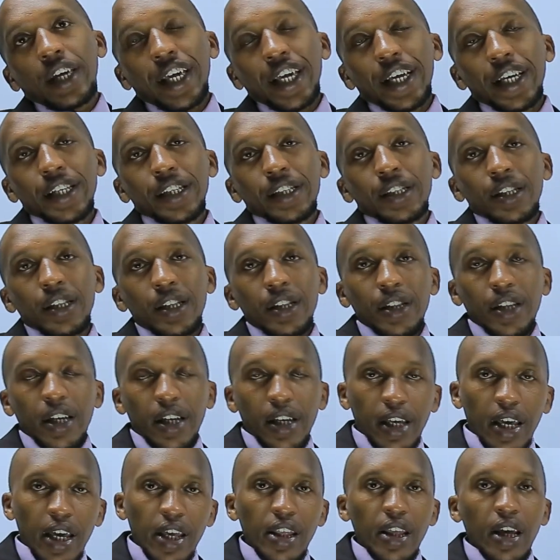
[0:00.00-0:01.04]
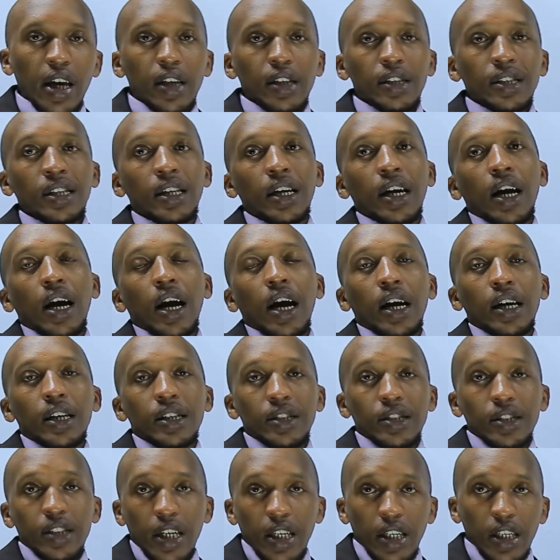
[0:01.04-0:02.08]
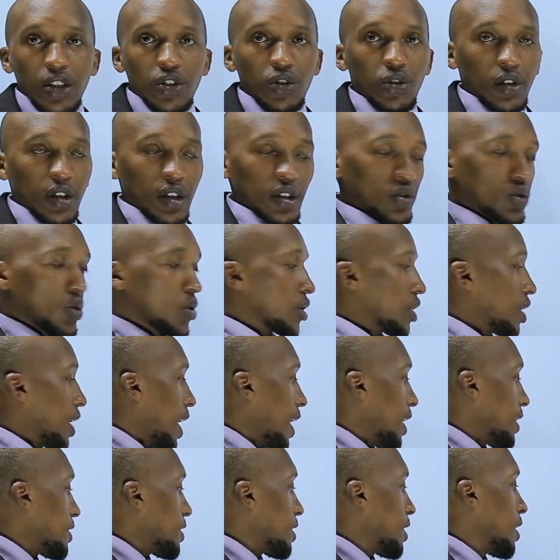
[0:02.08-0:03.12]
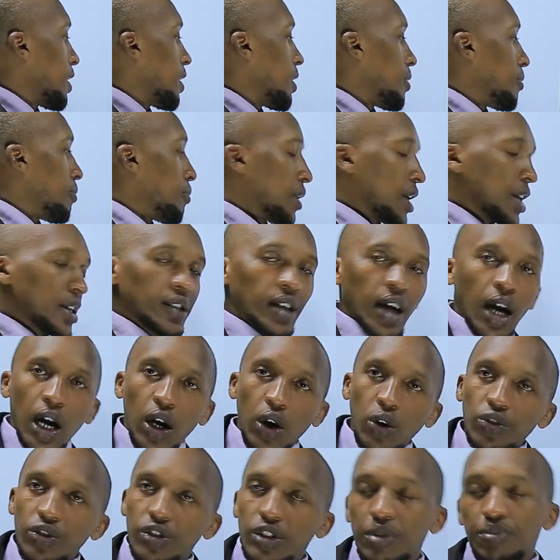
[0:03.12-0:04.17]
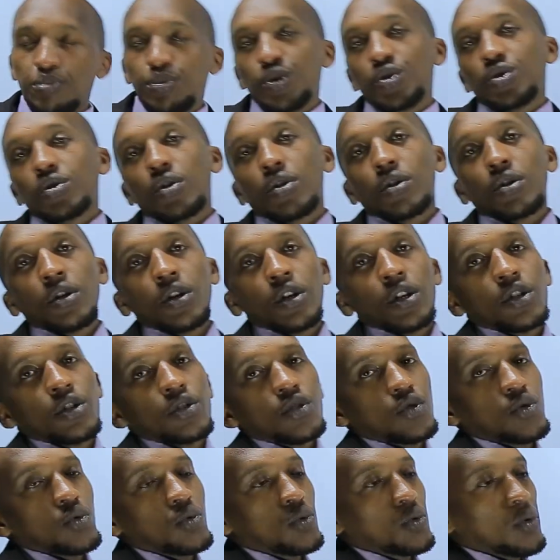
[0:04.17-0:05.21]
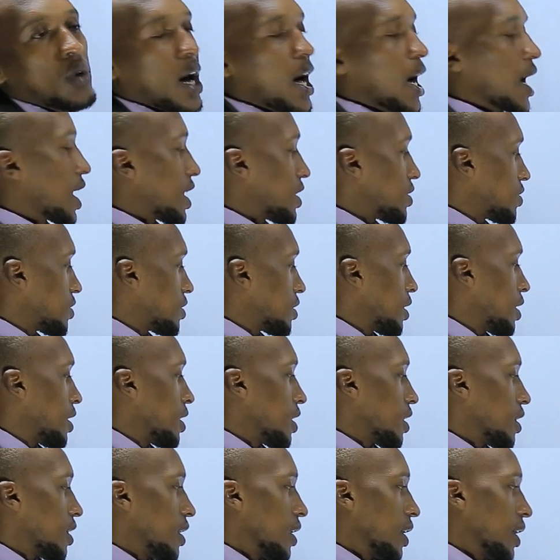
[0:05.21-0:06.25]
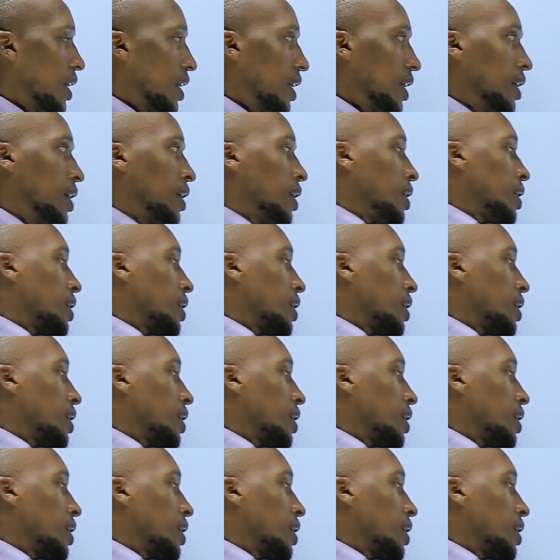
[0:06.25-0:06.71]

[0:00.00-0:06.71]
in the Kenyan uh, territory. So that made a contribution towards the